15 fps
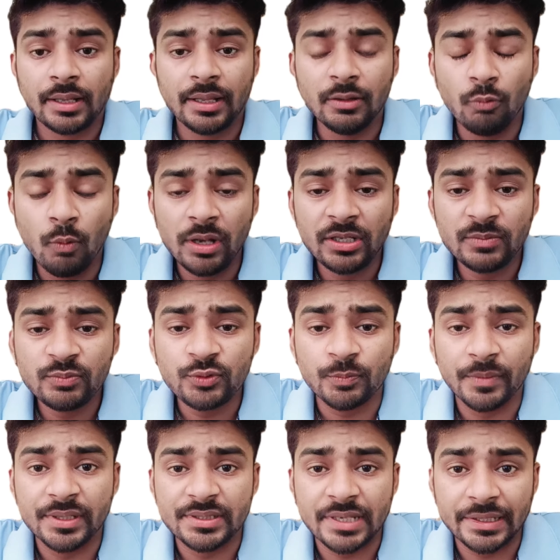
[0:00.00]
Hello, welcome to
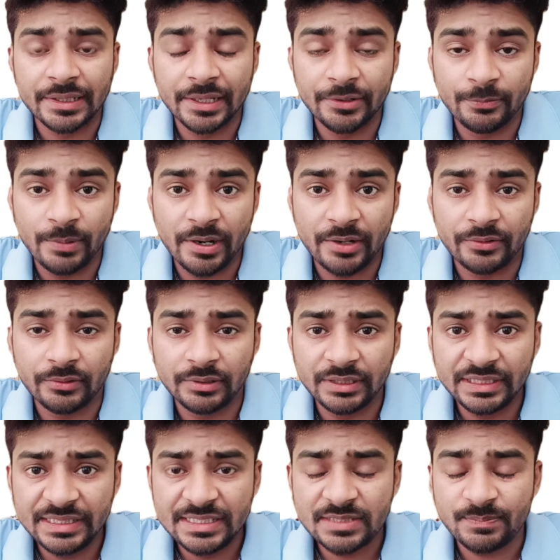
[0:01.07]
my channel Hairbearer.
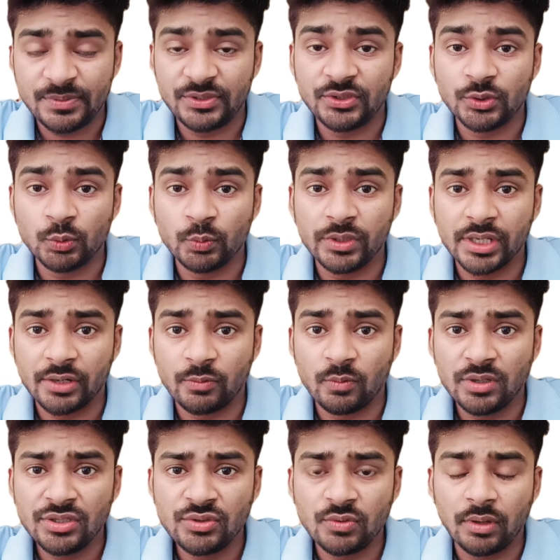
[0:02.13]
In this video, we are
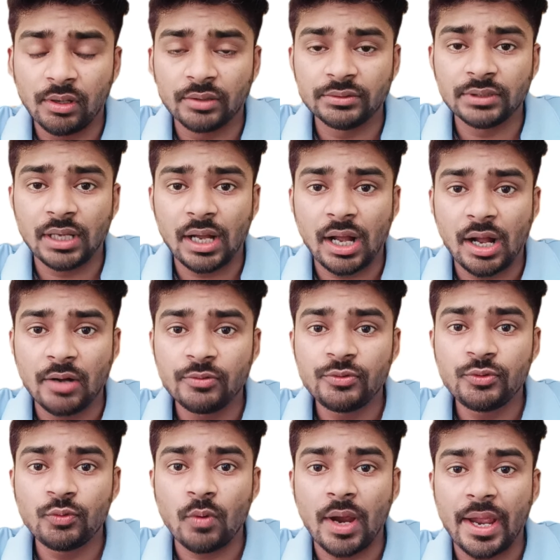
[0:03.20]
going to learn how
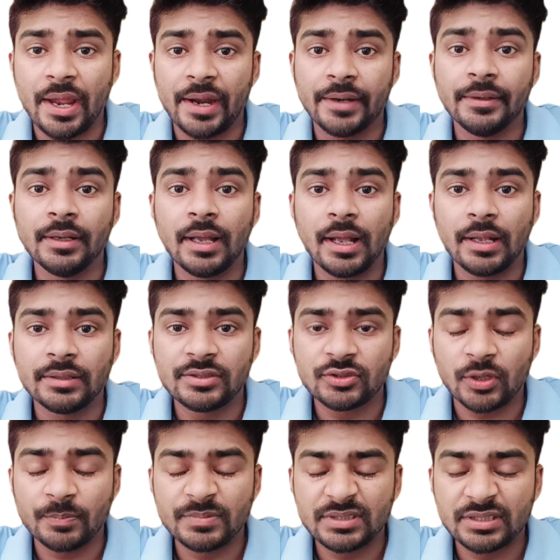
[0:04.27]
to add
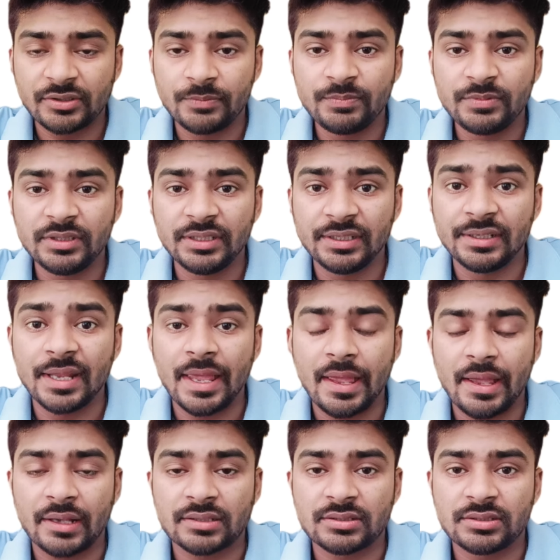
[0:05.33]
subscript in
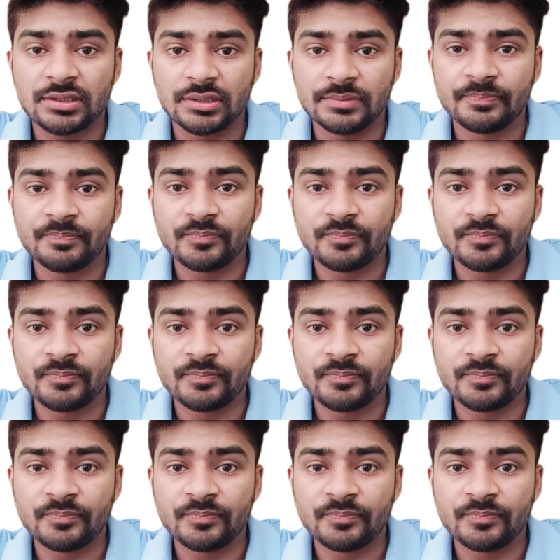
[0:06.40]
Excel.